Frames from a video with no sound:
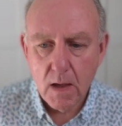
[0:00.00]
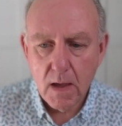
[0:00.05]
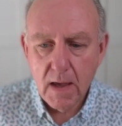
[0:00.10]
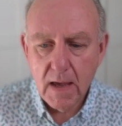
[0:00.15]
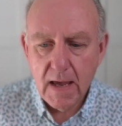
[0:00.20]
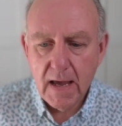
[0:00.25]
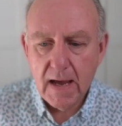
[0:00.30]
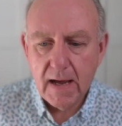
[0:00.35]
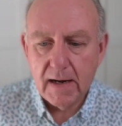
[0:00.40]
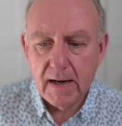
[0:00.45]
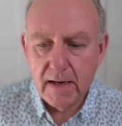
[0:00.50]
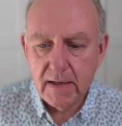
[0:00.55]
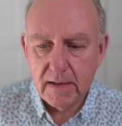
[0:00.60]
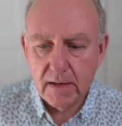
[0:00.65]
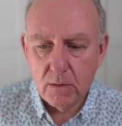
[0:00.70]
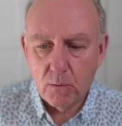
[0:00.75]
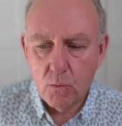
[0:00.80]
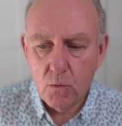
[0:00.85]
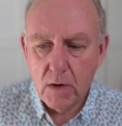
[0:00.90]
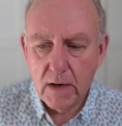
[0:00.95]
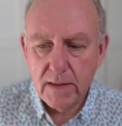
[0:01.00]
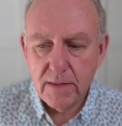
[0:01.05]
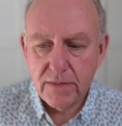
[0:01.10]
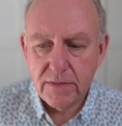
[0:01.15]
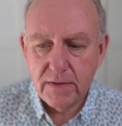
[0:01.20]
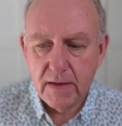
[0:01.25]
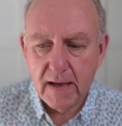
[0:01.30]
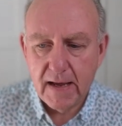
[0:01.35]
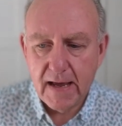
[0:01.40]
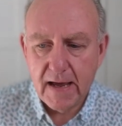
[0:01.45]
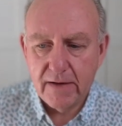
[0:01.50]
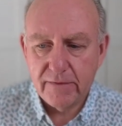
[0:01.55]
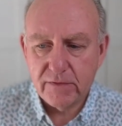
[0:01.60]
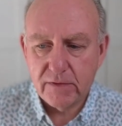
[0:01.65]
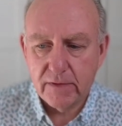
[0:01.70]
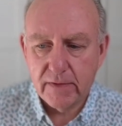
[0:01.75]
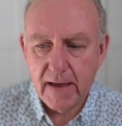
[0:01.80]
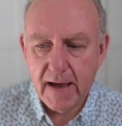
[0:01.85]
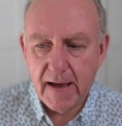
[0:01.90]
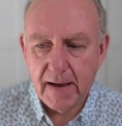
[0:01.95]
and I did one thing after
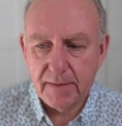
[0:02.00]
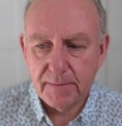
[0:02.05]
that.